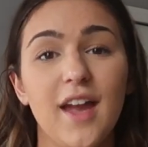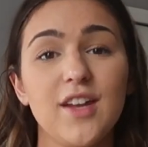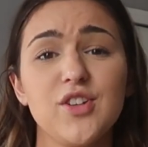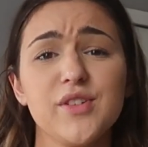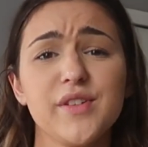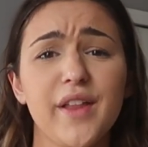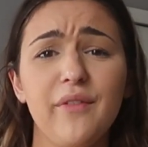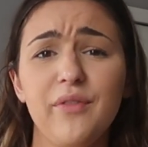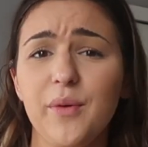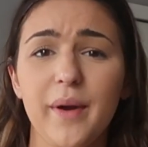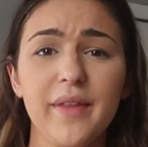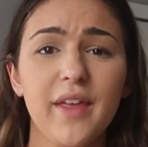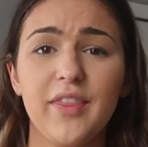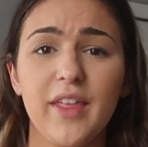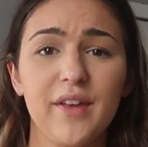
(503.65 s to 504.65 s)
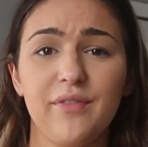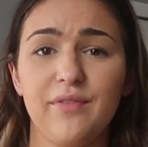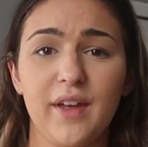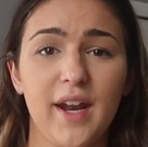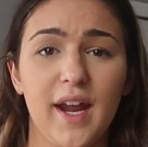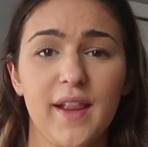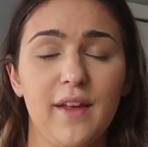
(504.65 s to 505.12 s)
I just love the way that they
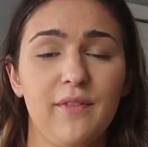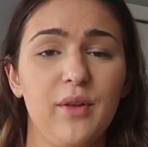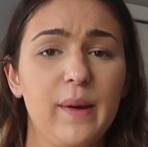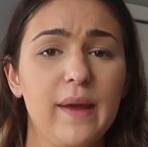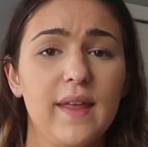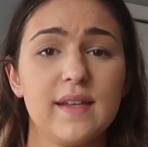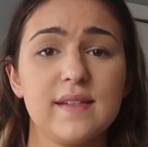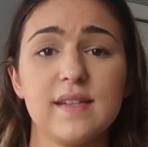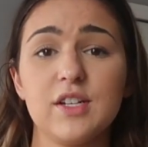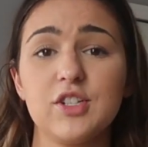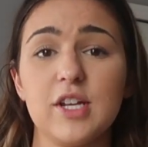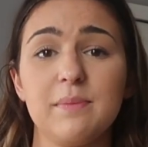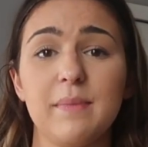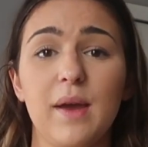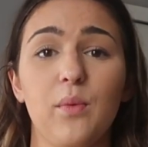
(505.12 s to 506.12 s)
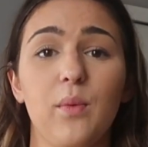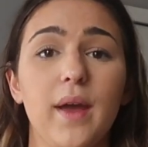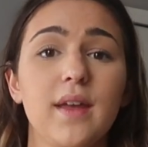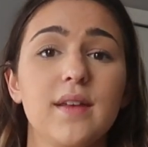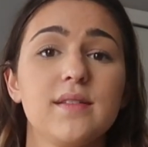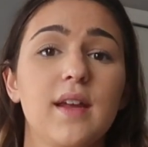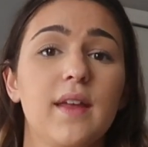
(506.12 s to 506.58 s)
fit. I love the way they cinch in my
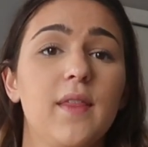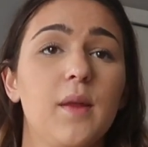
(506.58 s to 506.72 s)
waist,